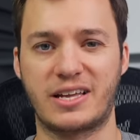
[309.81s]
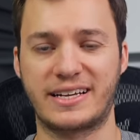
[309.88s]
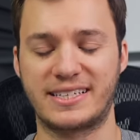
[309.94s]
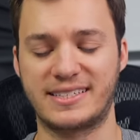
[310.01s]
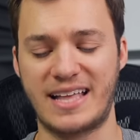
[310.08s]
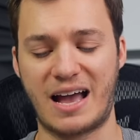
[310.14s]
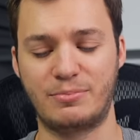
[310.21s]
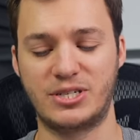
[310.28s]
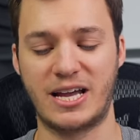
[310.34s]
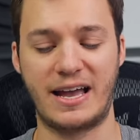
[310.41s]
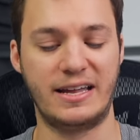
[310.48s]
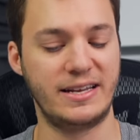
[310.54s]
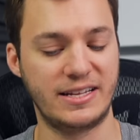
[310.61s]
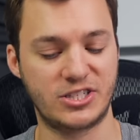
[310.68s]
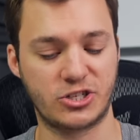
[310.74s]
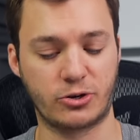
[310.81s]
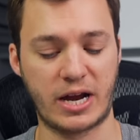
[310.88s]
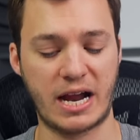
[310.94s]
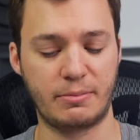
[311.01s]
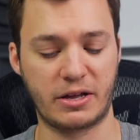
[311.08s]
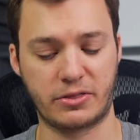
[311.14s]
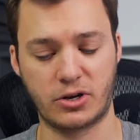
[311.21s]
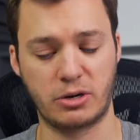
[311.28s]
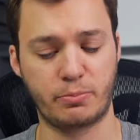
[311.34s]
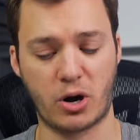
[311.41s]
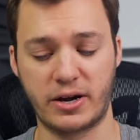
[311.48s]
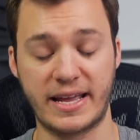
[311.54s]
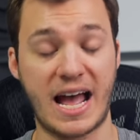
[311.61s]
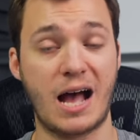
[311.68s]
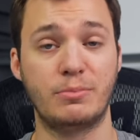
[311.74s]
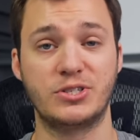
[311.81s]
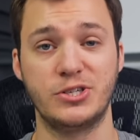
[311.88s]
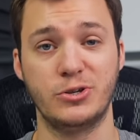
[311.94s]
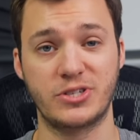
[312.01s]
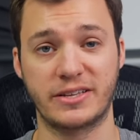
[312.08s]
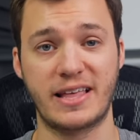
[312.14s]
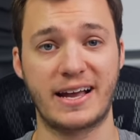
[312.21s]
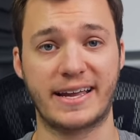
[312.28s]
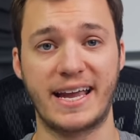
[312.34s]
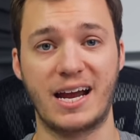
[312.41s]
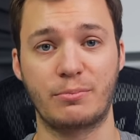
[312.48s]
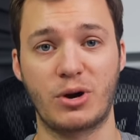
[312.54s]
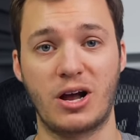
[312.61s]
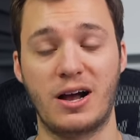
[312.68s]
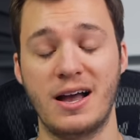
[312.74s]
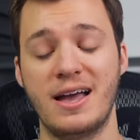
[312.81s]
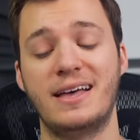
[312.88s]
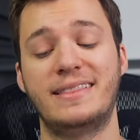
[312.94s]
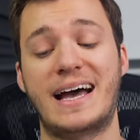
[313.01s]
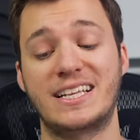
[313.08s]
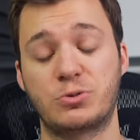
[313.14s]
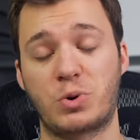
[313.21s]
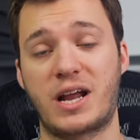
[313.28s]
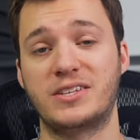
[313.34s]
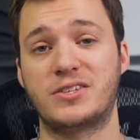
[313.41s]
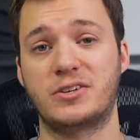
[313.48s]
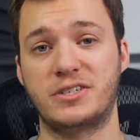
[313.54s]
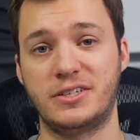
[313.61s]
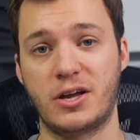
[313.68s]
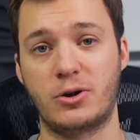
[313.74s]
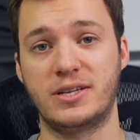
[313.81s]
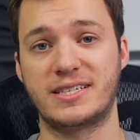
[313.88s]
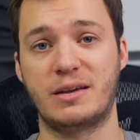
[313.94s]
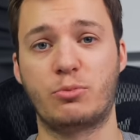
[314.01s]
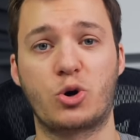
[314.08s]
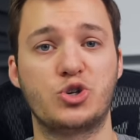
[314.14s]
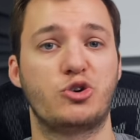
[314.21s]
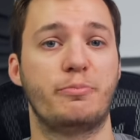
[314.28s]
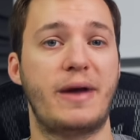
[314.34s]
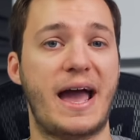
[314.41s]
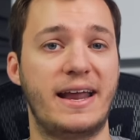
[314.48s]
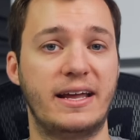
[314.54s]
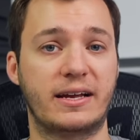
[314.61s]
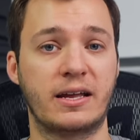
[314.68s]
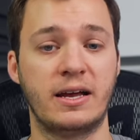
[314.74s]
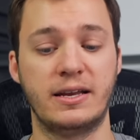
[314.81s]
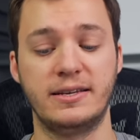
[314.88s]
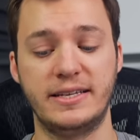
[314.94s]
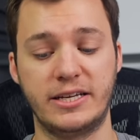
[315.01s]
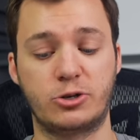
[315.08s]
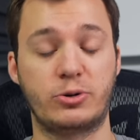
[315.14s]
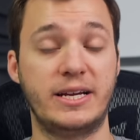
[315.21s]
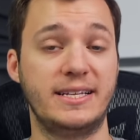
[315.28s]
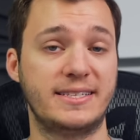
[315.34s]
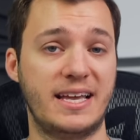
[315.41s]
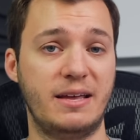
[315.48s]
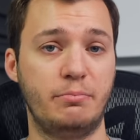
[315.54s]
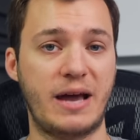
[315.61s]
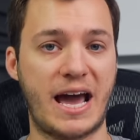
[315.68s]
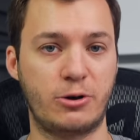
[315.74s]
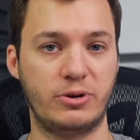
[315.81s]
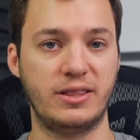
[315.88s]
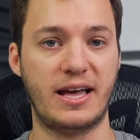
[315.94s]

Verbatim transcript: like Snapchat and Instagram, like third party apps using that camera. That's when I start to notice a more dramatic decrease in battery